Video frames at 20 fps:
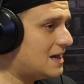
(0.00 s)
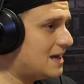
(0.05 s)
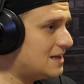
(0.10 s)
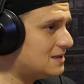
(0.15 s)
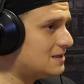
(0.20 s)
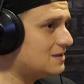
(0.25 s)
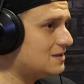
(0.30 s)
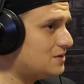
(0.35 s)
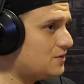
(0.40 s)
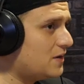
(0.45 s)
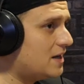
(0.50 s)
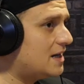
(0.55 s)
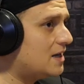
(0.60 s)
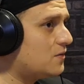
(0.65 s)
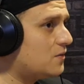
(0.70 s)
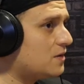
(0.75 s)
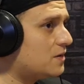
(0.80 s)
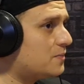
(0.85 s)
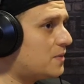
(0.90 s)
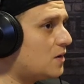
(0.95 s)
has training
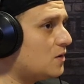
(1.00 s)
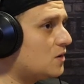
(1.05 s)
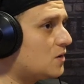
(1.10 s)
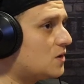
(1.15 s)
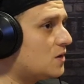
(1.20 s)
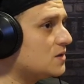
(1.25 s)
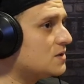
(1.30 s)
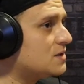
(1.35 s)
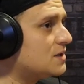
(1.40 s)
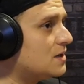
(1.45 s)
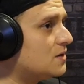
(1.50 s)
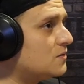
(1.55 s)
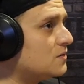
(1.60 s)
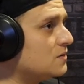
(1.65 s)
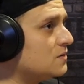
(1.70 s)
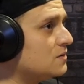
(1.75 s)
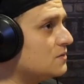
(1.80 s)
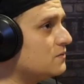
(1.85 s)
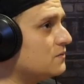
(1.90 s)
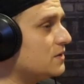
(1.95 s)
with Paulo Costa,
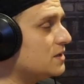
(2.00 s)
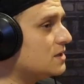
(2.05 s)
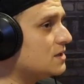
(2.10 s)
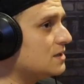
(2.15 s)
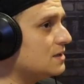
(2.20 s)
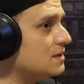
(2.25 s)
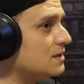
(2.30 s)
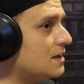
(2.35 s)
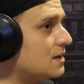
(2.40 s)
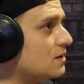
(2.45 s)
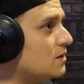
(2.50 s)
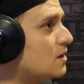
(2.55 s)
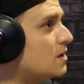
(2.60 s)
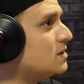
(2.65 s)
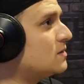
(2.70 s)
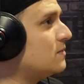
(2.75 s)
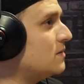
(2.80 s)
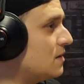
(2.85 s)
who recently lost,